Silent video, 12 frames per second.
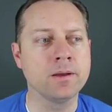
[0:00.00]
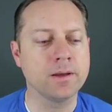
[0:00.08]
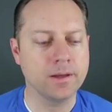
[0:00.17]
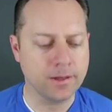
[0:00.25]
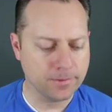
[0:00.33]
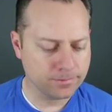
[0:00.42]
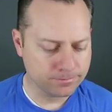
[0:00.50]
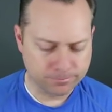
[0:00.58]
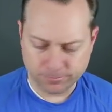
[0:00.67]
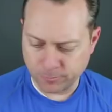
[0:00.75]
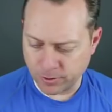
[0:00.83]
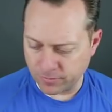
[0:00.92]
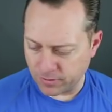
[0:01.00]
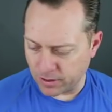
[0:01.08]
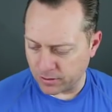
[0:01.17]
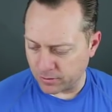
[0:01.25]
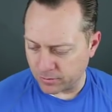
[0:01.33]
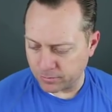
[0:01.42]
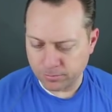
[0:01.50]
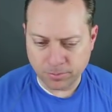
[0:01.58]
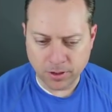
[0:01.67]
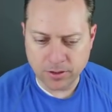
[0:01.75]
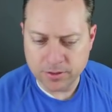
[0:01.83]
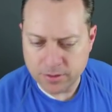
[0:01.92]
Um, one of the other
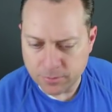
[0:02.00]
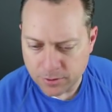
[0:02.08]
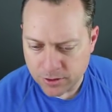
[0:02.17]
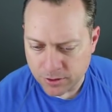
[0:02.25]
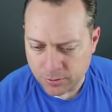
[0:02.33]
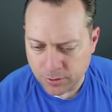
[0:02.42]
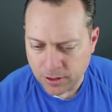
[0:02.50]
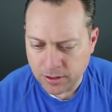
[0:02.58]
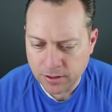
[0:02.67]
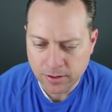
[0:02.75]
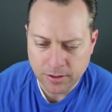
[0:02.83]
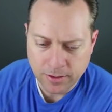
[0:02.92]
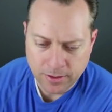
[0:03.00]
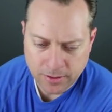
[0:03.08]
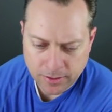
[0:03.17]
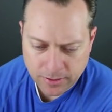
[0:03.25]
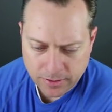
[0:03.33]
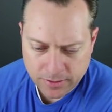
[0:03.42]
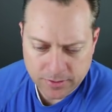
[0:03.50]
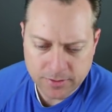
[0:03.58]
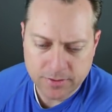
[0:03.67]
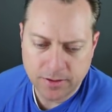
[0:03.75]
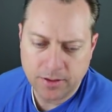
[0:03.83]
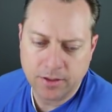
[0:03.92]
parts that we should read
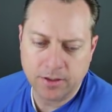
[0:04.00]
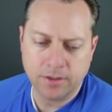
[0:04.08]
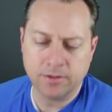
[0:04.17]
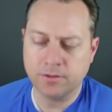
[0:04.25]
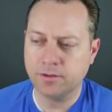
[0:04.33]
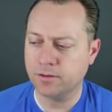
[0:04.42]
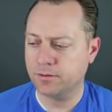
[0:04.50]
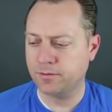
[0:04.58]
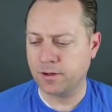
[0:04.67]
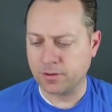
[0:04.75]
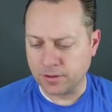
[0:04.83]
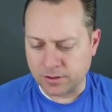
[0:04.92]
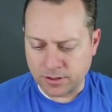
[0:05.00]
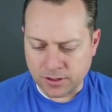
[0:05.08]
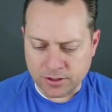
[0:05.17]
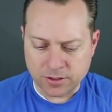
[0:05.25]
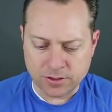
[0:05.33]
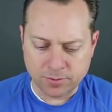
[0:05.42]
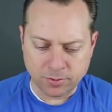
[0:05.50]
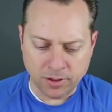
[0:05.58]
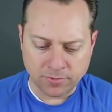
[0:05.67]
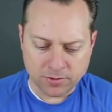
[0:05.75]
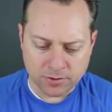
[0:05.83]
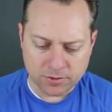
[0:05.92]
is uh, found in teachings of the
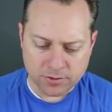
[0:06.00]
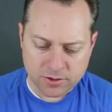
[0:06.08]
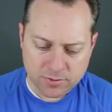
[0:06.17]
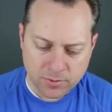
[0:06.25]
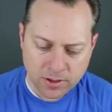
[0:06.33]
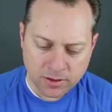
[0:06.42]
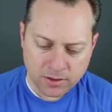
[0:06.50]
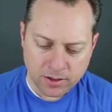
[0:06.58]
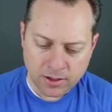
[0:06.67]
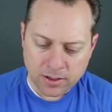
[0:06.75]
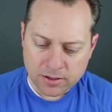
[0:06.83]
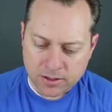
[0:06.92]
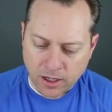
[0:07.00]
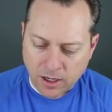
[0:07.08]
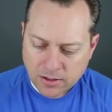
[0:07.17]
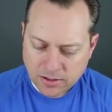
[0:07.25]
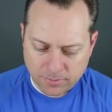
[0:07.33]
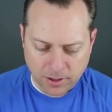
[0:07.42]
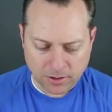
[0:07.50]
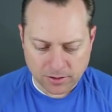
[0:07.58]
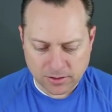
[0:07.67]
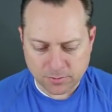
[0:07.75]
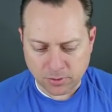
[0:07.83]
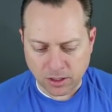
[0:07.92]
prophet Joseph Smith, talks about
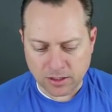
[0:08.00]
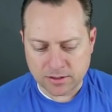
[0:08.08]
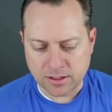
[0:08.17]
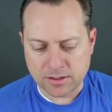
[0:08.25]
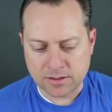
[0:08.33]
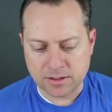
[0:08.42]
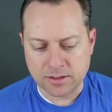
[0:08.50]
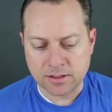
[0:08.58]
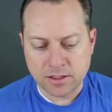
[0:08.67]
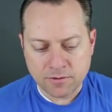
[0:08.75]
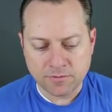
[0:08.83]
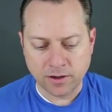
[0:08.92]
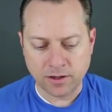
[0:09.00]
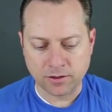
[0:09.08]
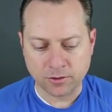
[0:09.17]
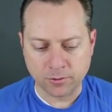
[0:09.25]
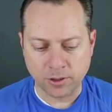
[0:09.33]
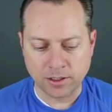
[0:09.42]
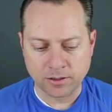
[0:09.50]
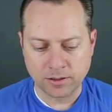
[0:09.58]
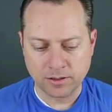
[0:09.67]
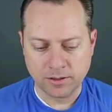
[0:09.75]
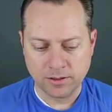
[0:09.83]
this process that Nephi underwent,